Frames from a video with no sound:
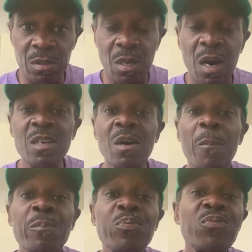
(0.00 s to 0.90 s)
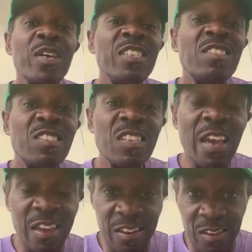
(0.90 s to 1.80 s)

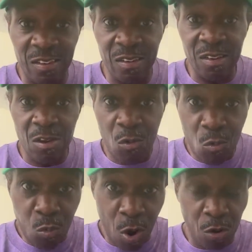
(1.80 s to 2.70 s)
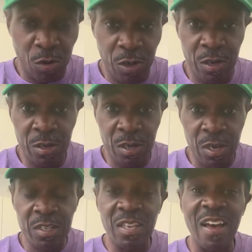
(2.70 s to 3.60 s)
Unappreciated work
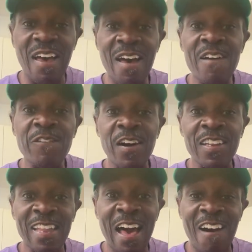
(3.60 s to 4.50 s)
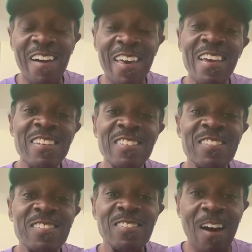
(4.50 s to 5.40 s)
to ever allow any
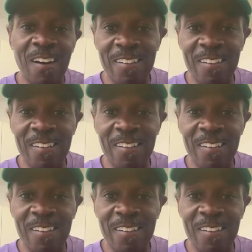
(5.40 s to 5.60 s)
sucker